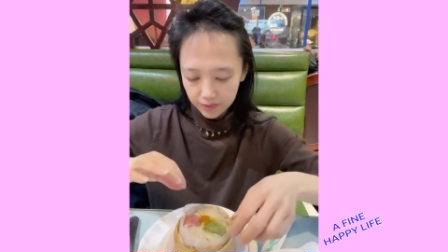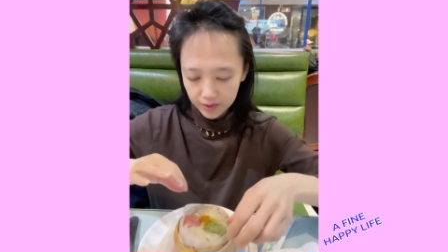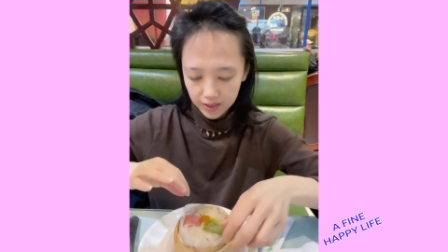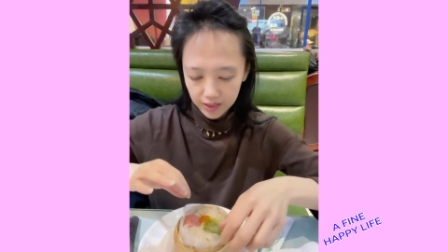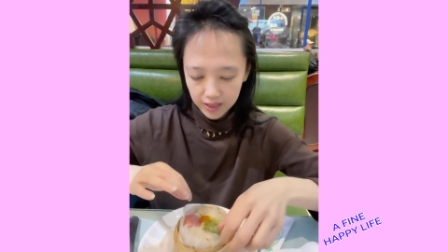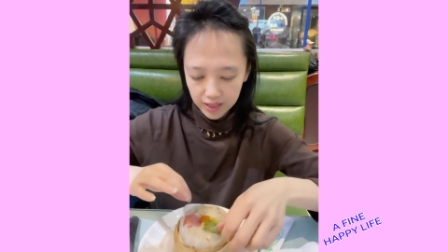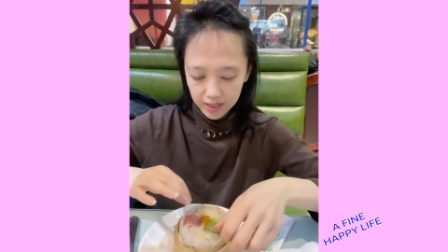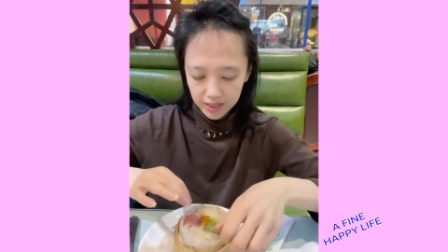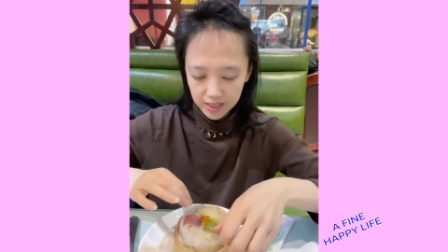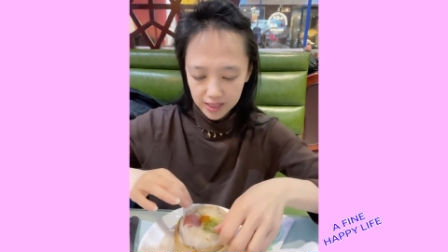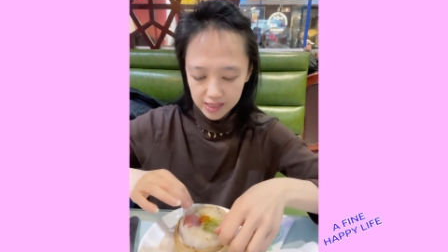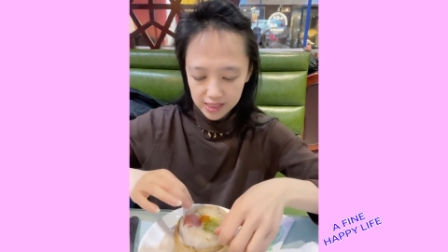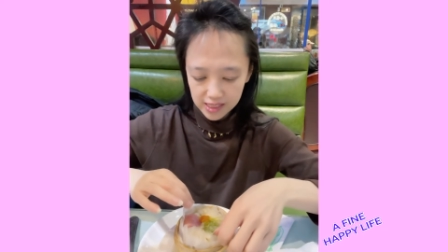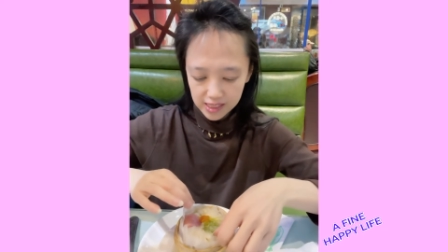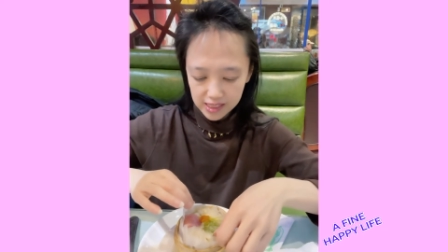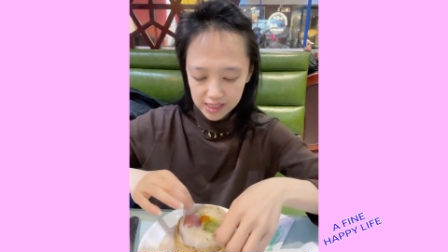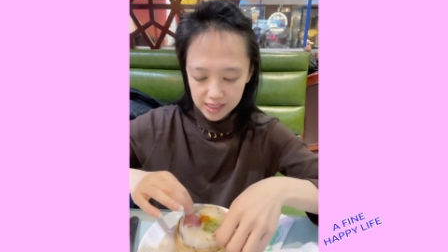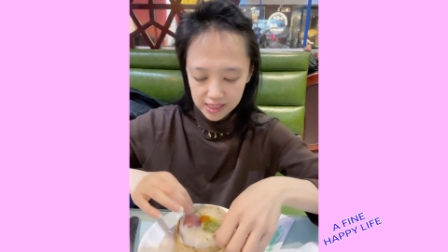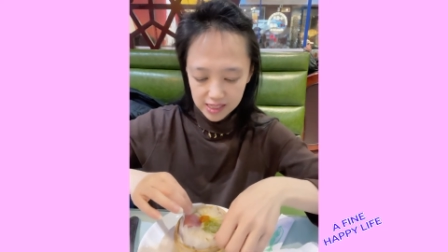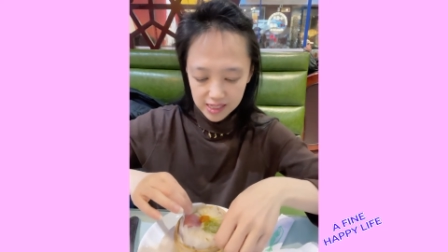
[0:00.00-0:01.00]

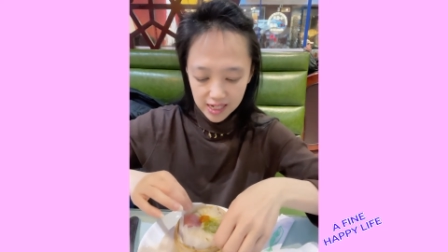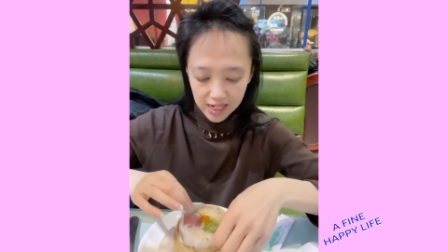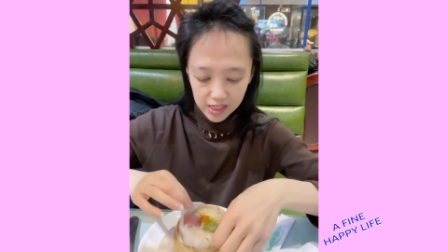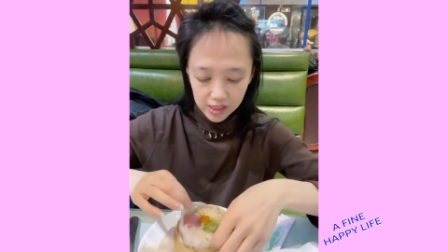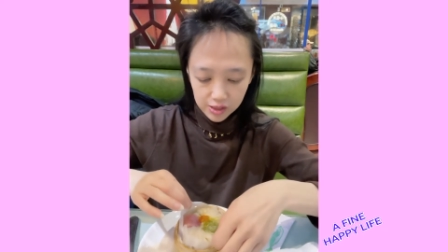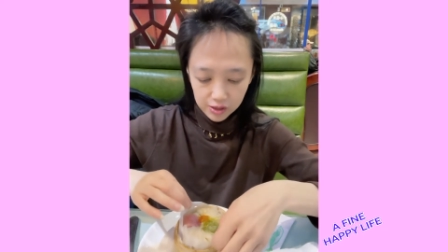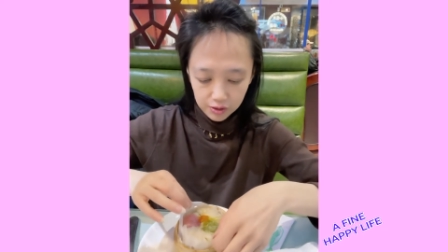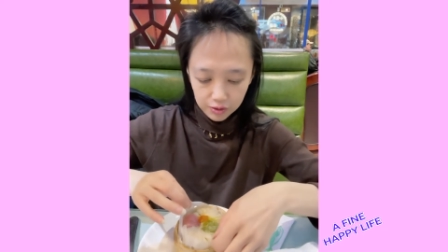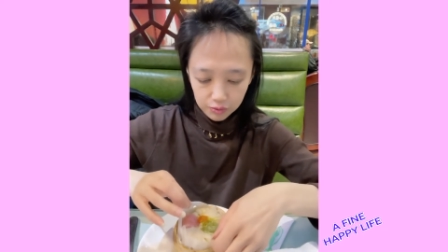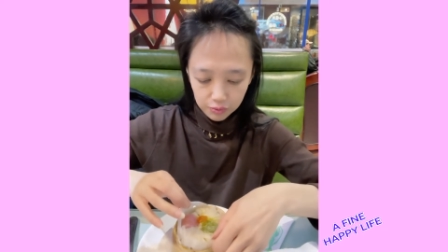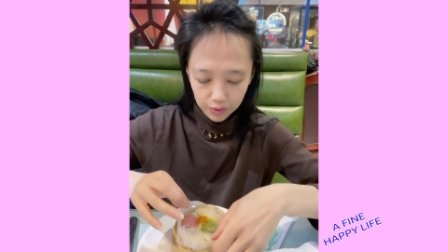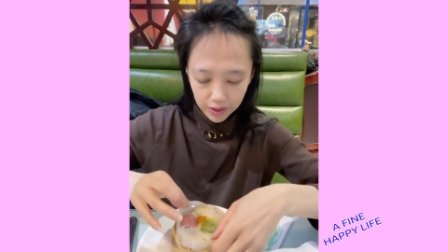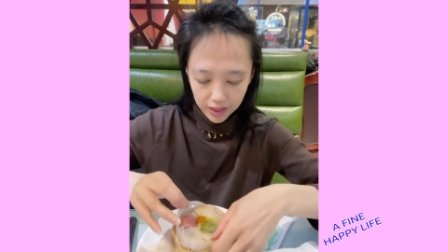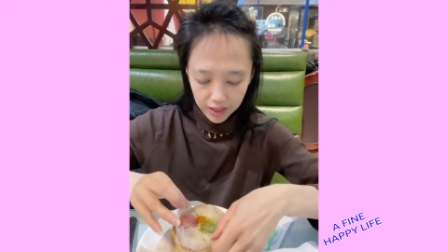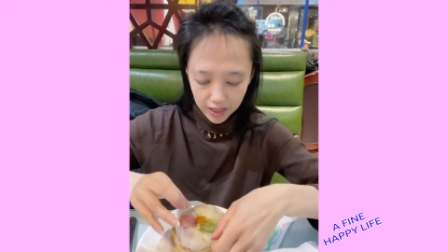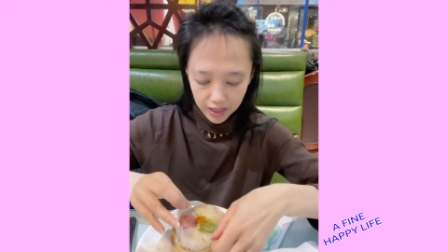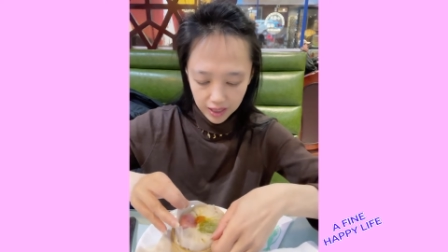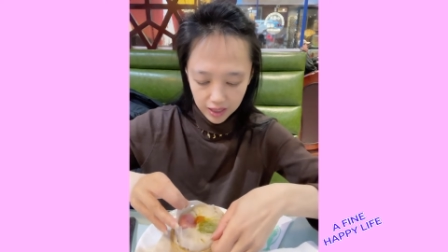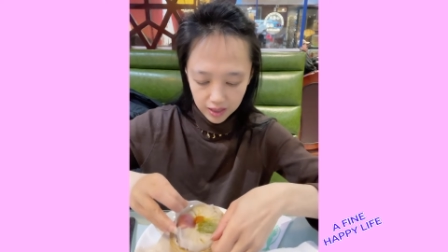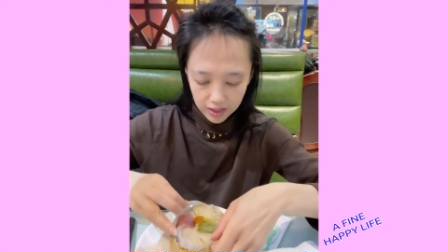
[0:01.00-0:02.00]
Goodness, it's nestled
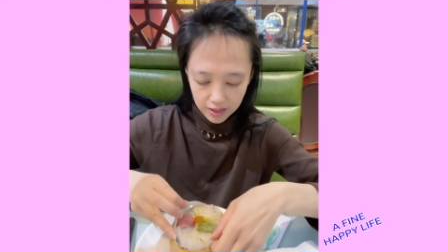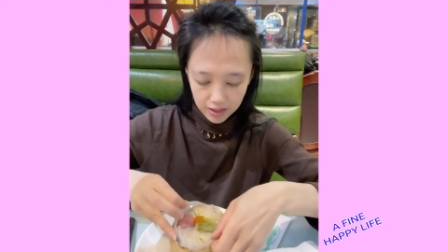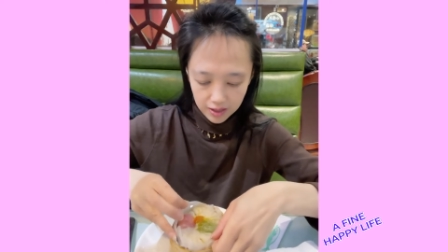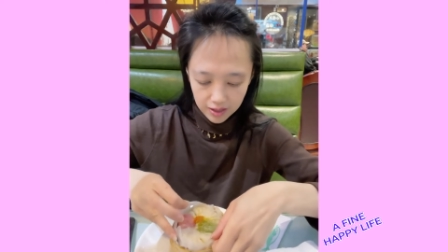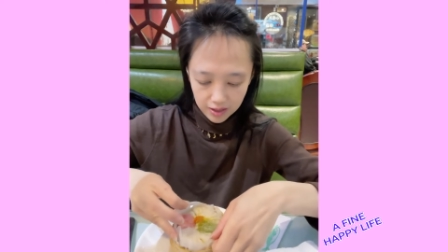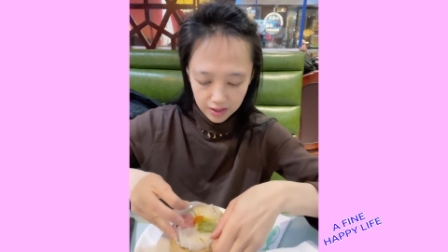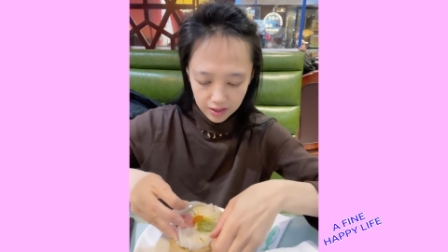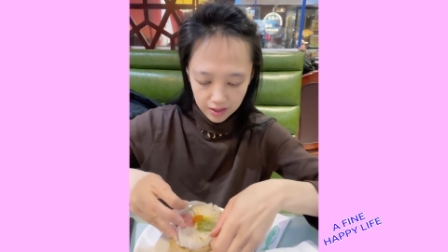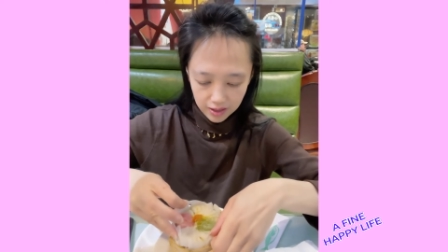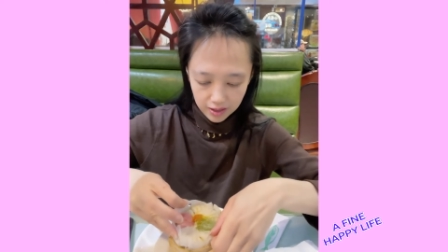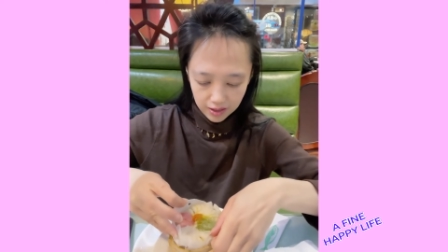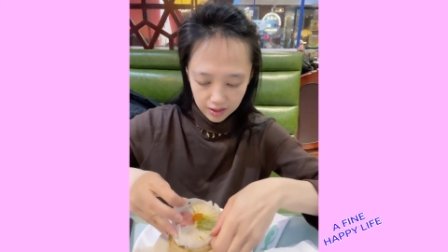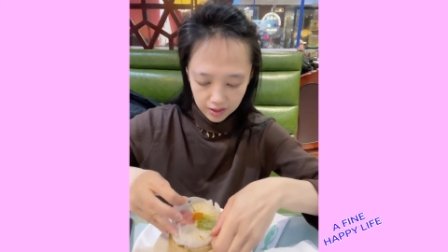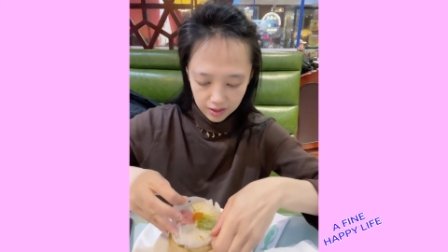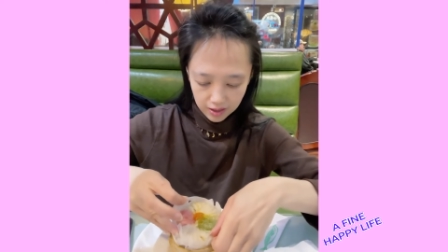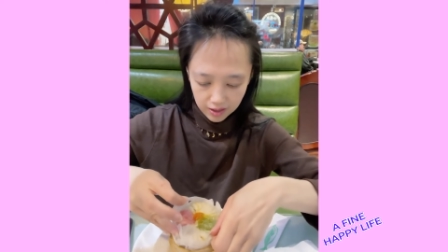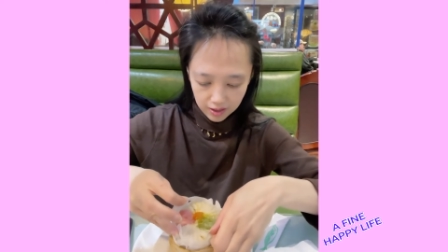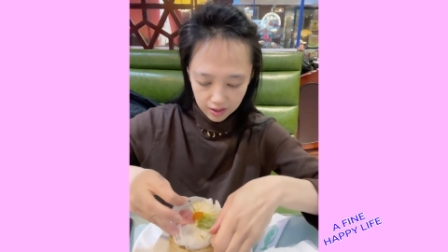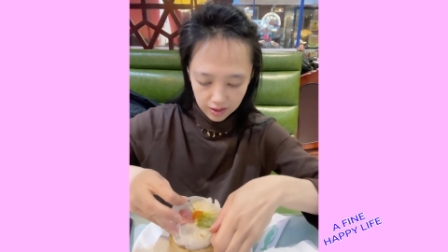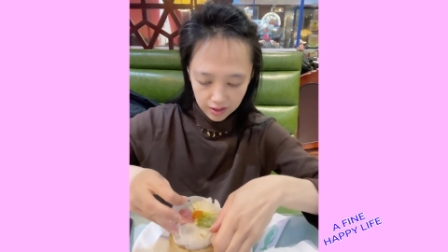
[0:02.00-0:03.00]
within,
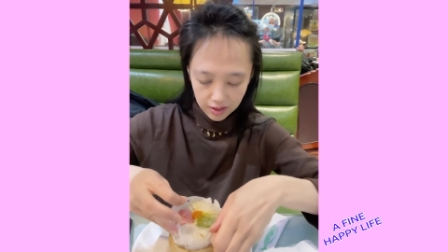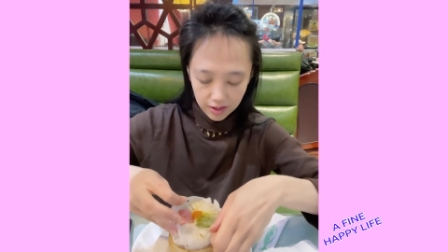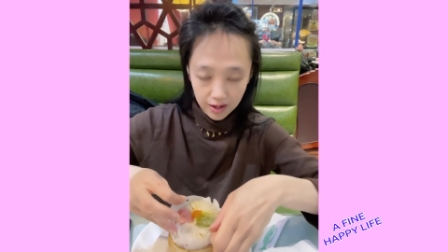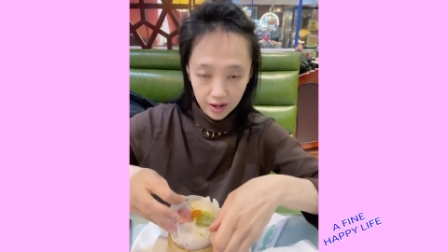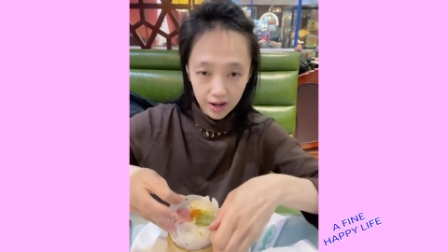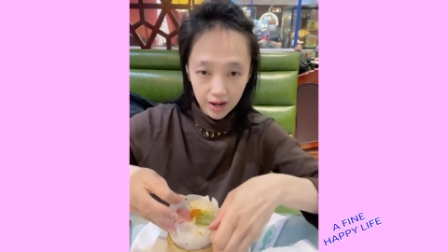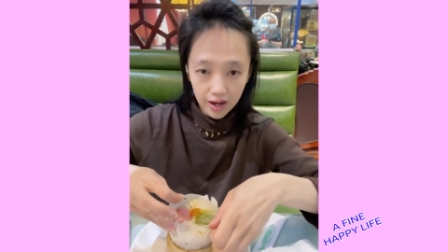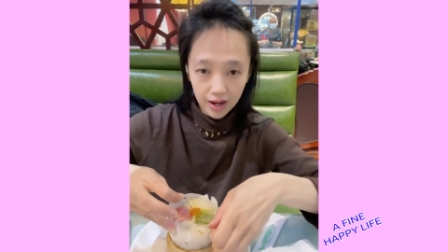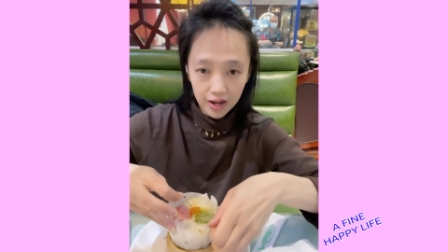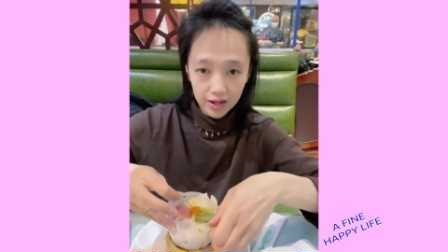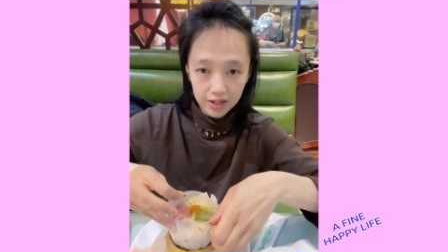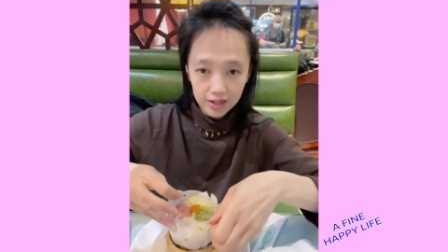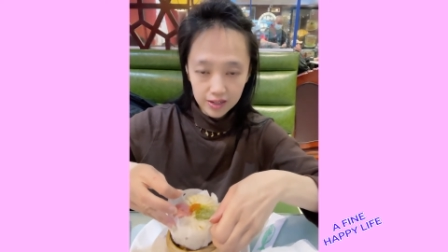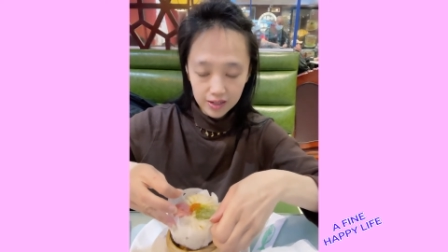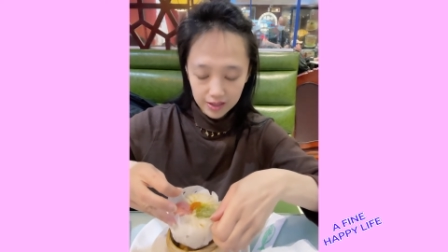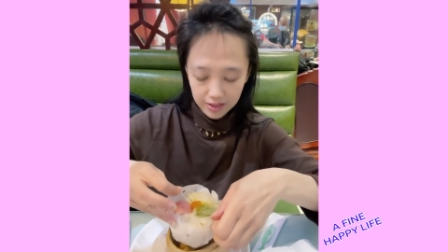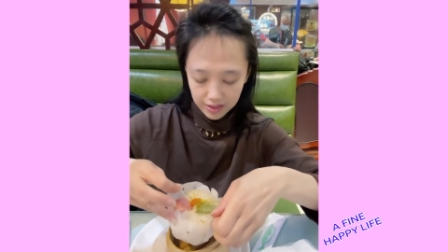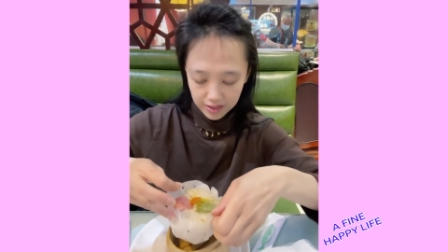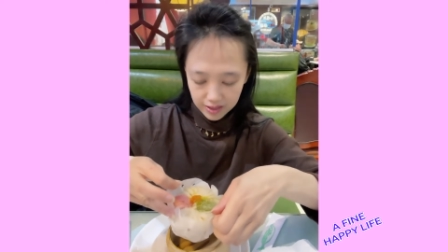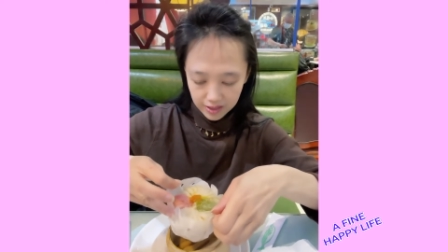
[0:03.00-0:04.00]
and
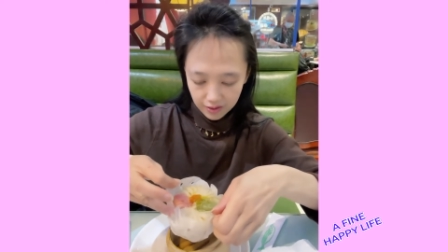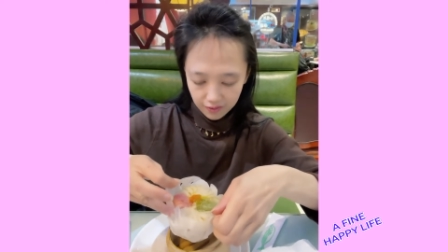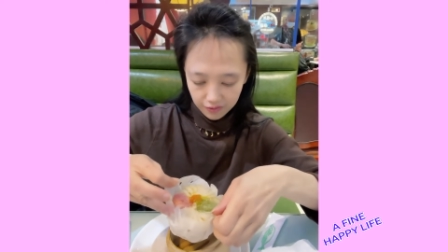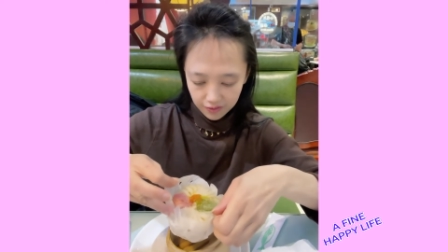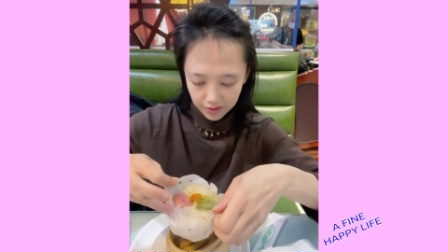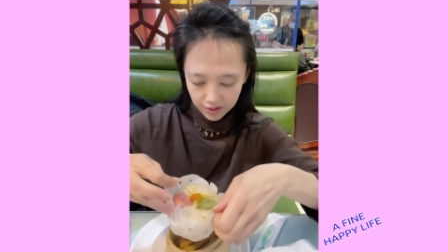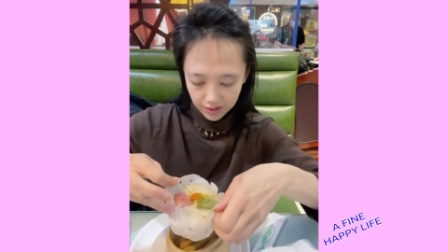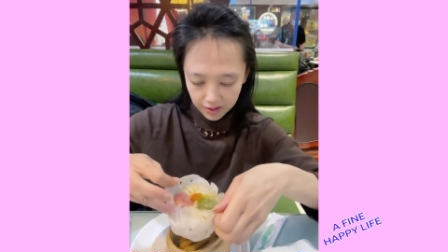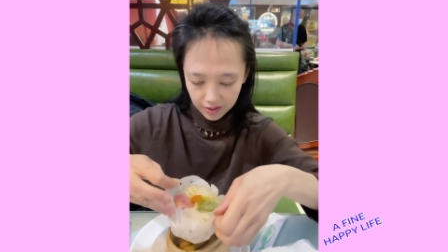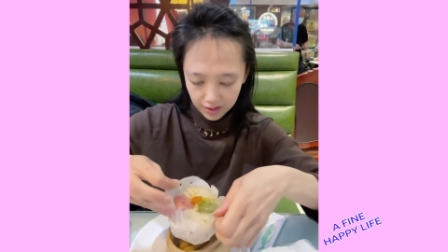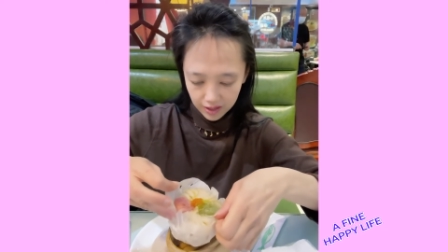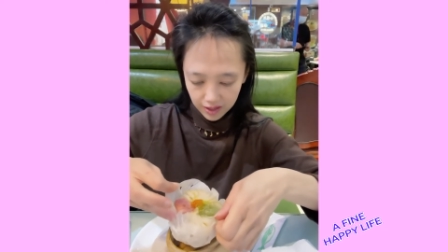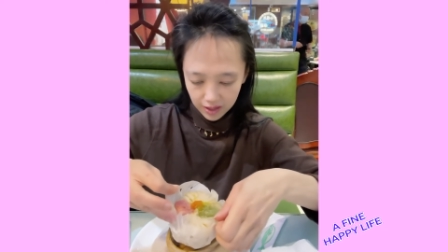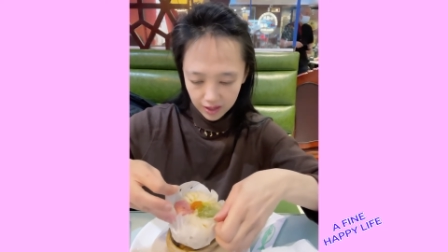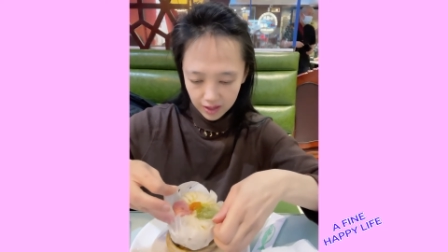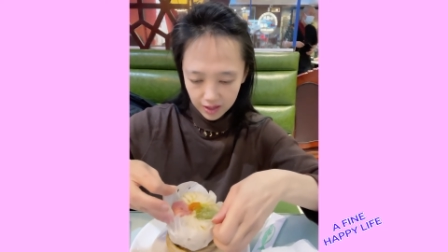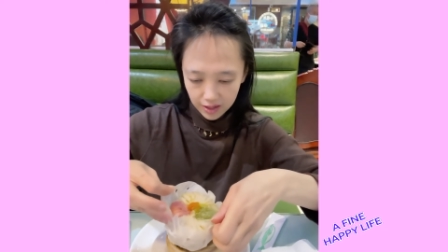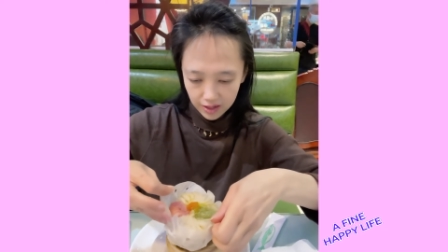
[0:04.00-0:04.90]
definitely,